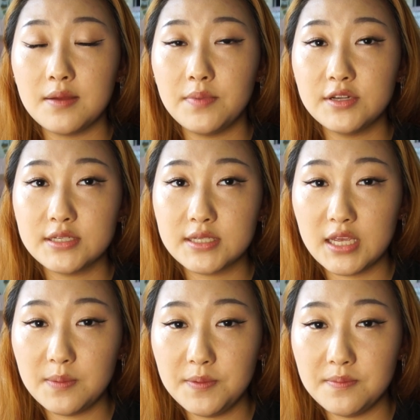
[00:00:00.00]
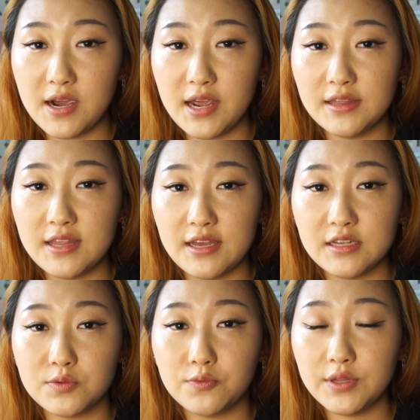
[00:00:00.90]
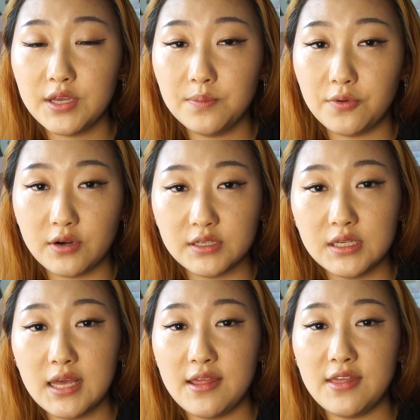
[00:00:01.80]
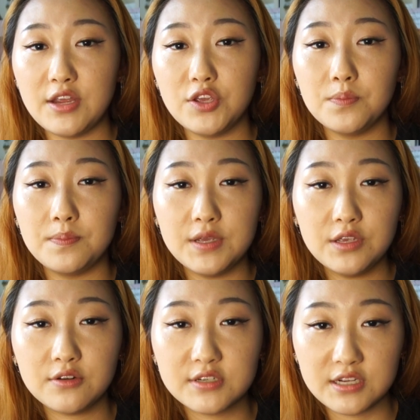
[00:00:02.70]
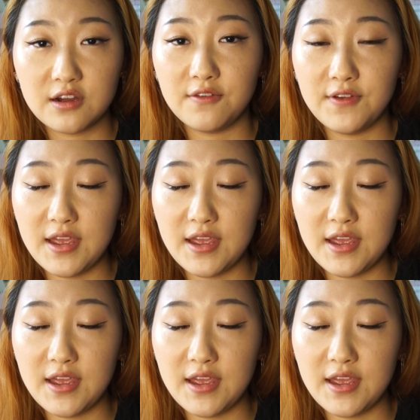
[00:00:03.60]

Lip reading: but just keep in mind that it's really important that you be yourself